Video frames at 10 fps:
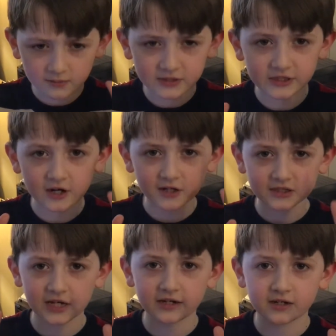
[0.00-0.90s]

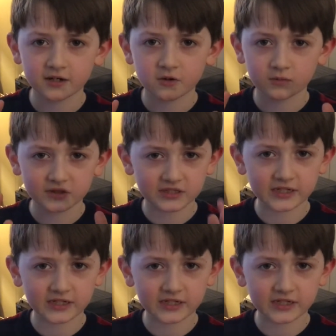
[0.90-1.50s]
dioxide was